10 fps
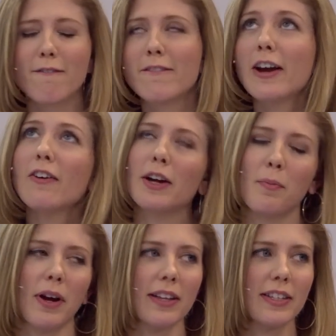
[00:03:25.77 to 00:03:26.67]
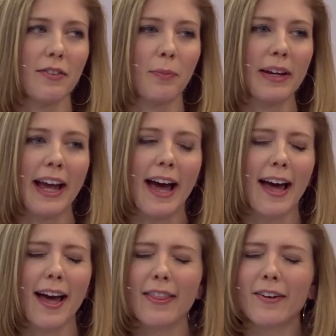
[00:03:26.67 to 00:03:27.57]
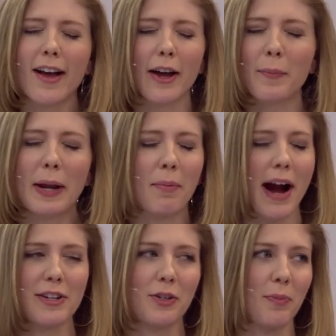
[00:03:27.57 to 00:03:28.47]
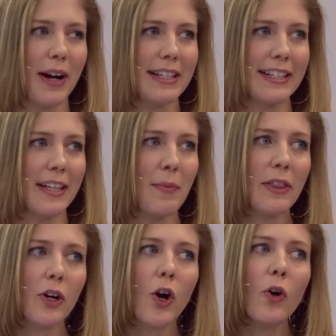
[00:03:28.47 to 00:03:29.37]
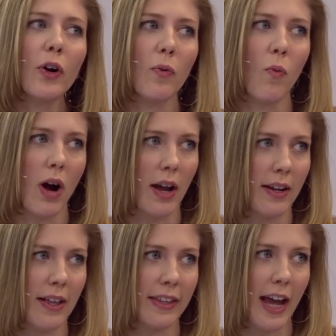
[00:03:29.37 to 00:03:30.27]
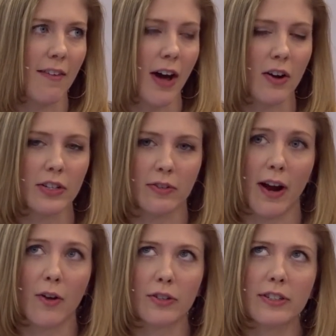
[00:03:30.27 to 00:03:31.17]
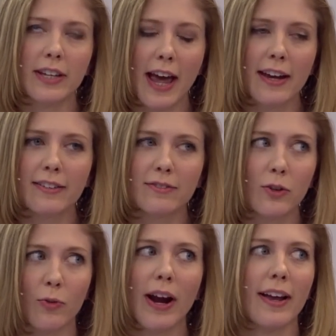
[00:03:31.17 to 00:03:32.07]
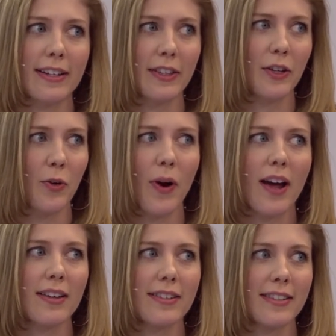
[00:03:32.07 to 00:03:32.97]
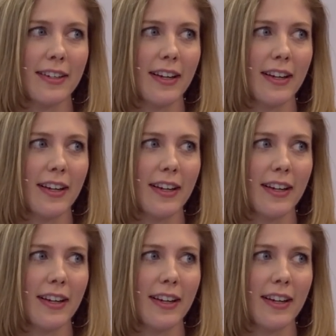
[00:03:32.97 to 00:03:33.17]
very impressive, but yeah, they're not going to be at practical prices. I mean, the current one that they have out is around 10 grand in the US. And how